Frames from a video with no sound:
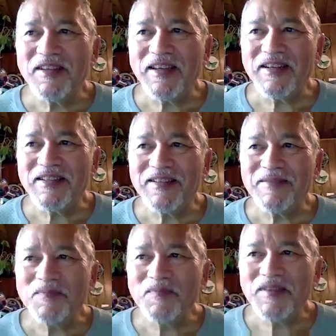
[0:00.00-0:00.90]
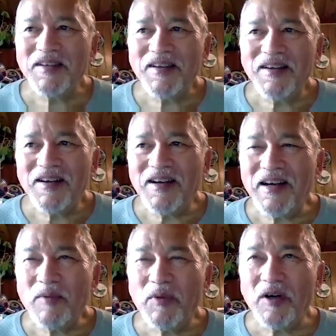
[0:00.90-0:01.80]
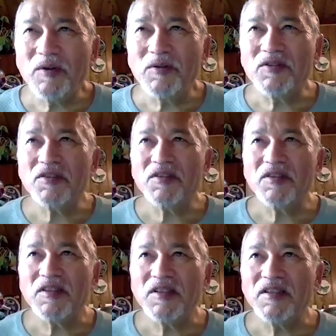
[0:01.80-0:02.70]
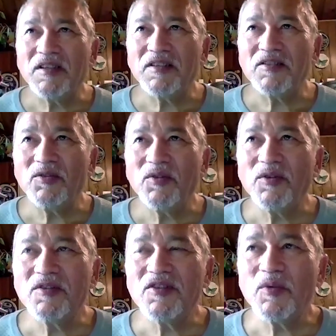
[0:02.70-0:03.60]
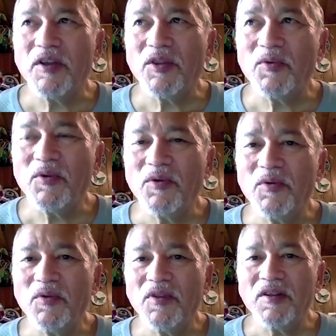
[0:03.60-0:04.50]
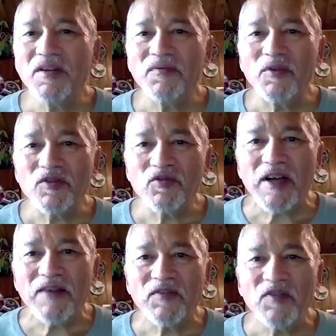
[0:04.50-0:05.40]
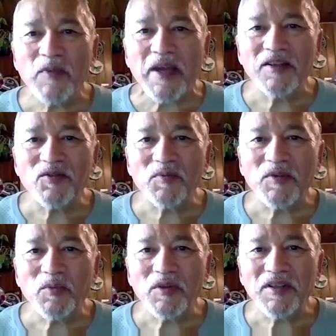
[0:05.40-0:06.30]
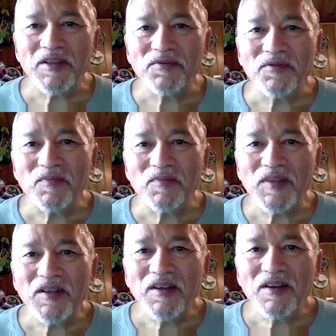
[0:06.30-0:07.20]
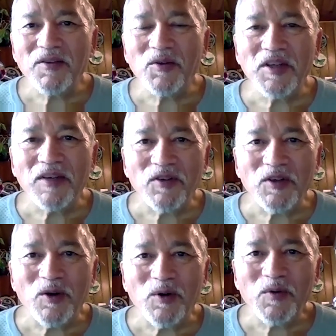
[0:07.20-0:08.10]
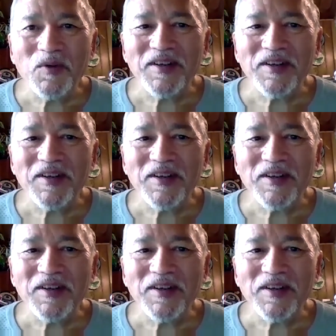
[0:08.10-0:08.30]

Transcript: And um, I'm about uh, two thirds of the way through the first draft of the manuscript, I believe although you never know.